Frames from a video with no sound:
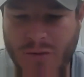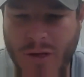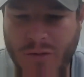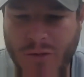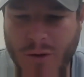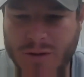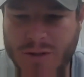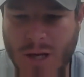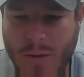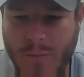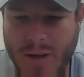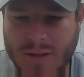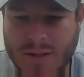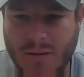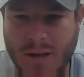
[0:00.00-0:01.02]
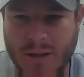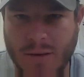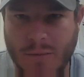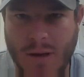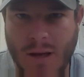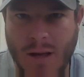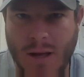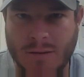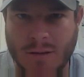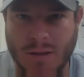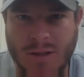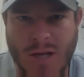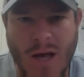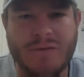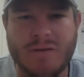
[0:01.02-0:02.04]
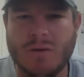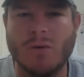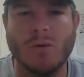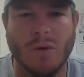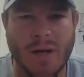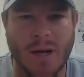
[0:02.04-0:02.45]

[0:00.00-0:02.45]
and then there's some. It's a it's a it's a tough school